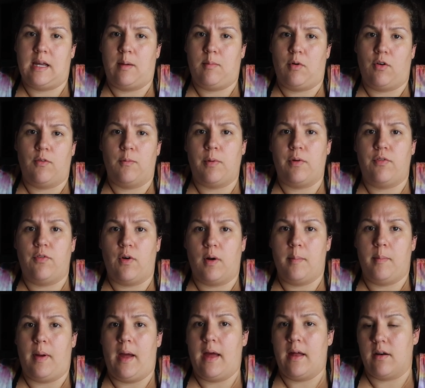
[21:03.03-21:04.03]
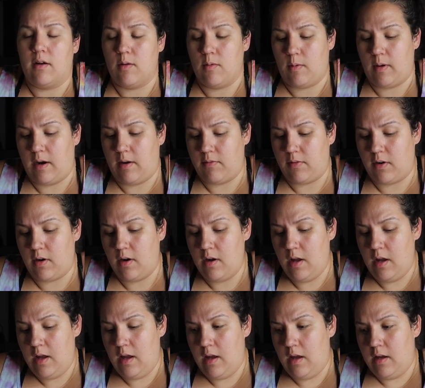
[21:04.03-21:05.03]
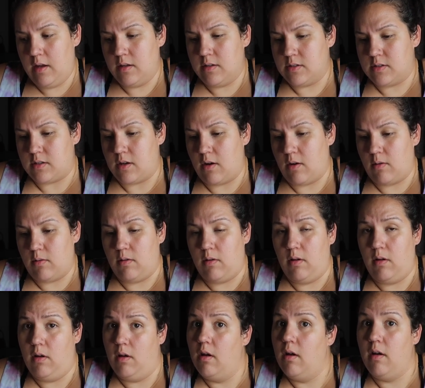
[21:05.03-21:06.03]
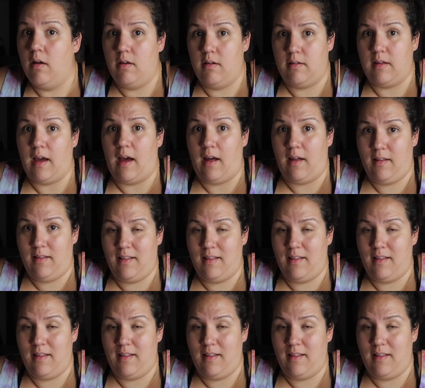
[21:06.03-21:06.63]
time or before bed or whatever. So yeah,